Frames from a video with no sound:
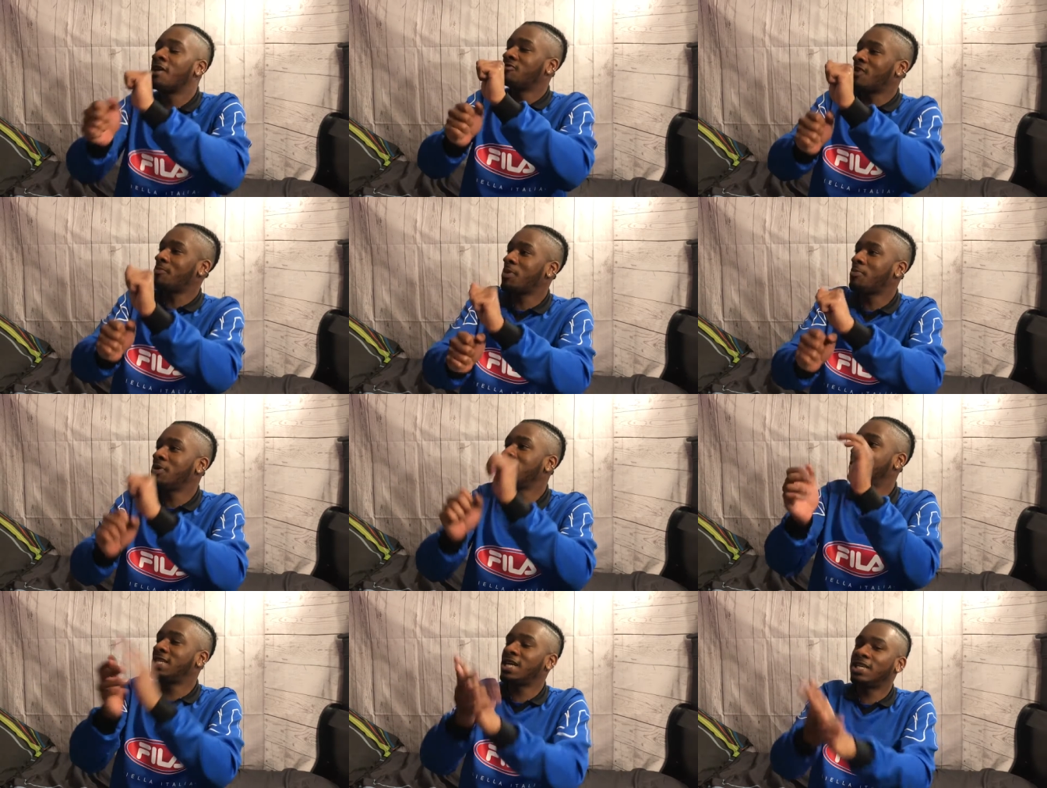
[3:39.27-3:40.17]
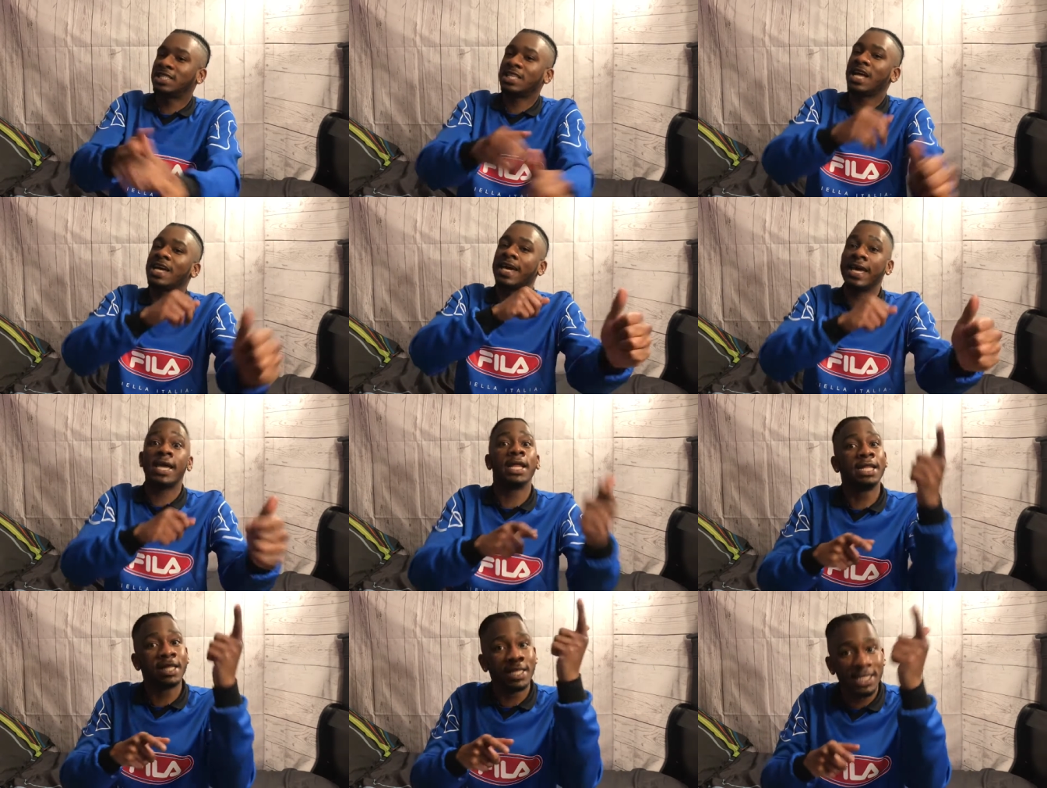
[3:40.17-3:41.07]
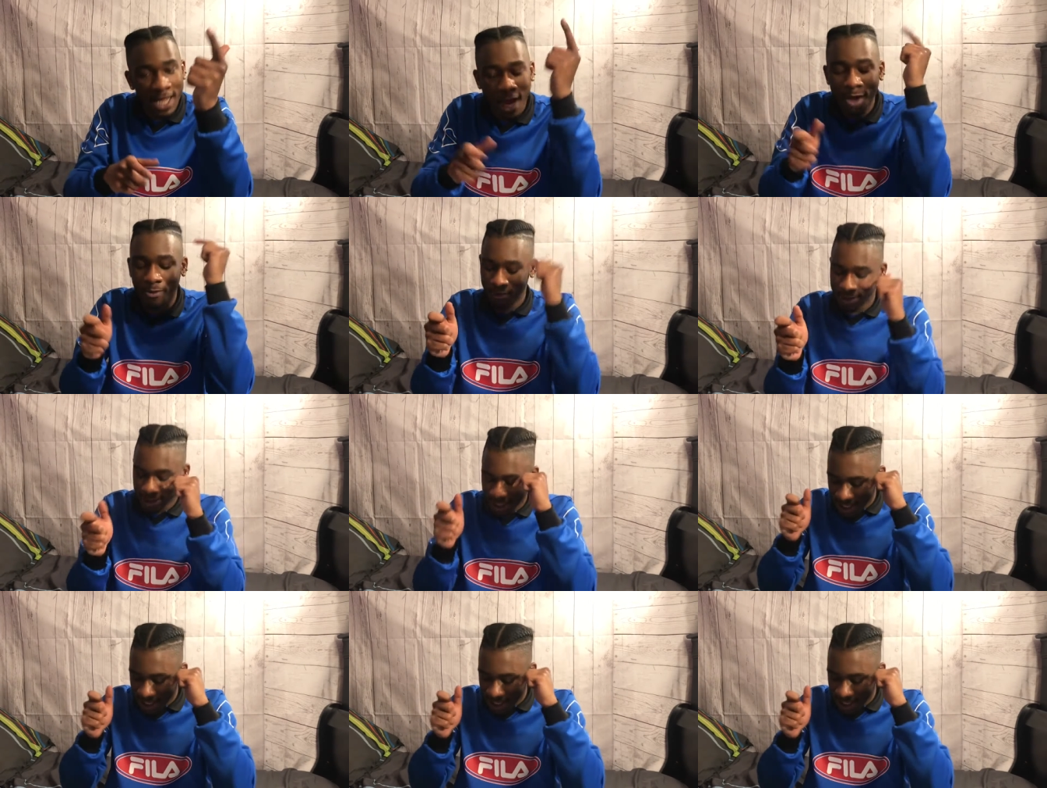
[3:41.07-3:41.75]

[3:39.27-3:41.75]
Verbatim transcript: Drop the money, dance like it that was